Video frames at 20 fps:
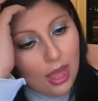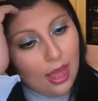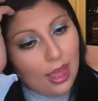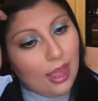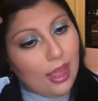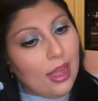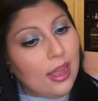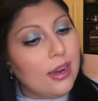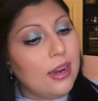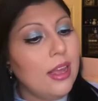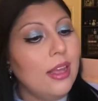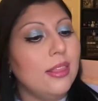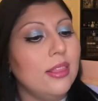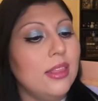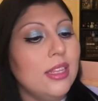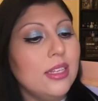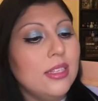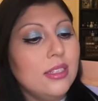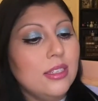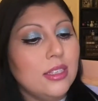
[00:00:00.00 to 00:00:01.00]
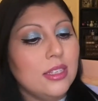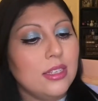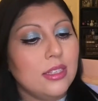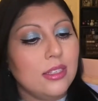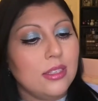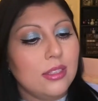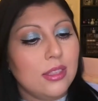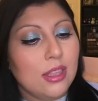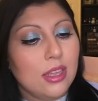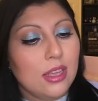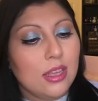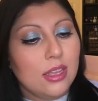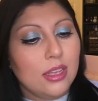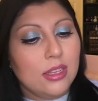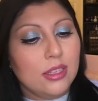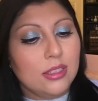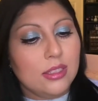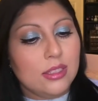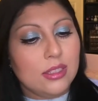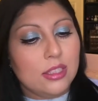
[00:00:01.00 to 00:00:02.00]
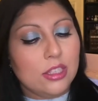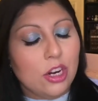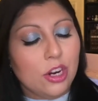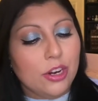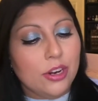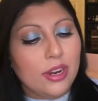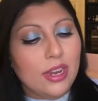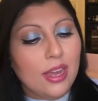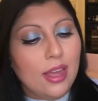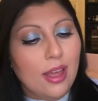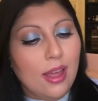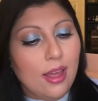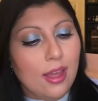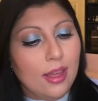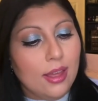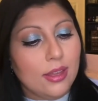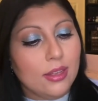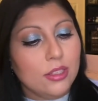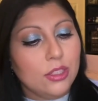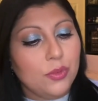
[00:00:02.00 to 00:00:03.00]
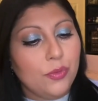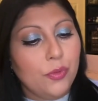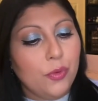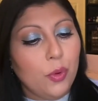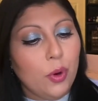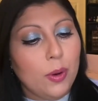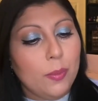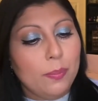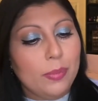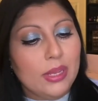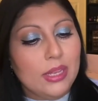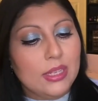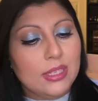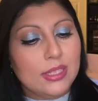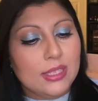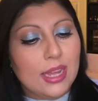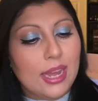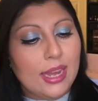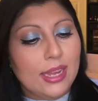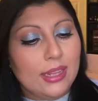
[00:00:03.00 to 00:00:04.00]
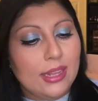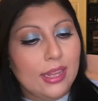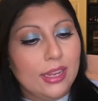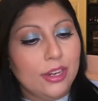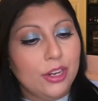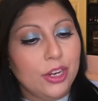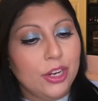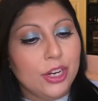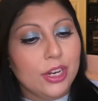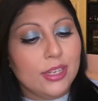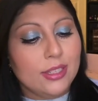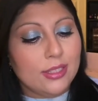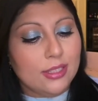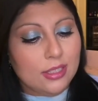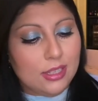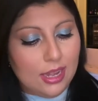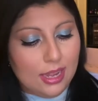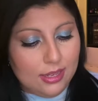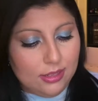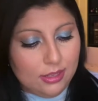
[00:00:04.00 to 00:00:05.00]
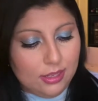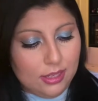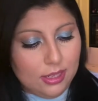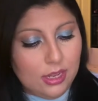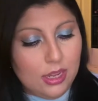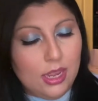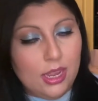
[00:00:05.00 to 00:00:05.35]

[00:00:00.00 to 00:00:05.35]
and this is the Starry Eyes 4-piece eyeliner set.